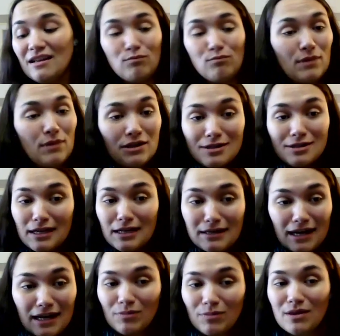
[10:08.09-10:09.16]
mention it
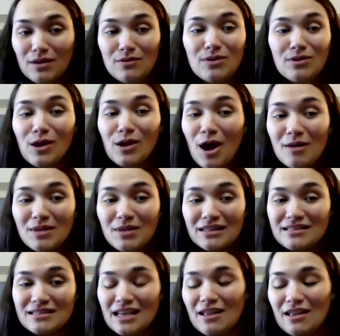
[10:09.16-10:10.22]
down below in the
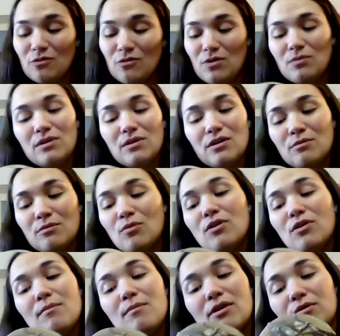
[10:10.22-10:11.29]
comments and we will learn
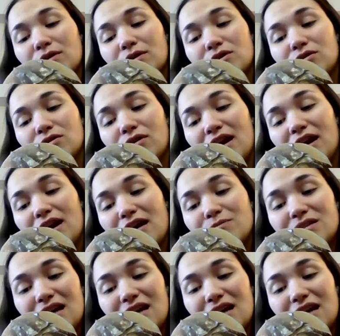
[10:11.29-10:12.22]
more about horseshoe crabs.